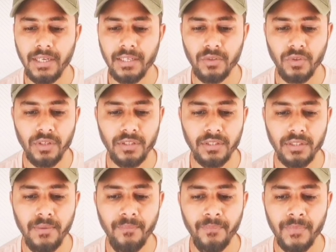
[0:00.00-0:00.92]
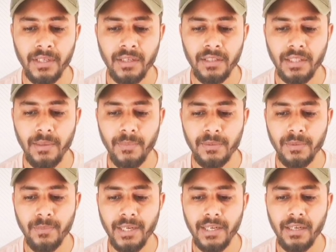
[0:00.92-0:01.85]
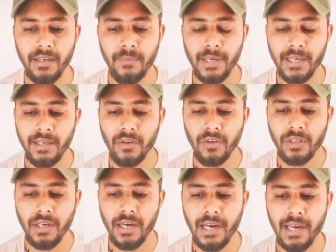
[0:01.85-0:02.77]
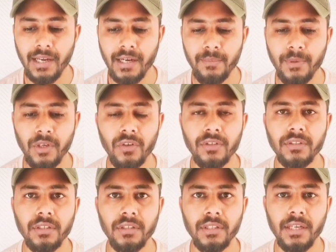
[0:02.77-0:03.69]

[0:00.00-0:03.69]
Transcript: As you can see, they must be making on the higher end because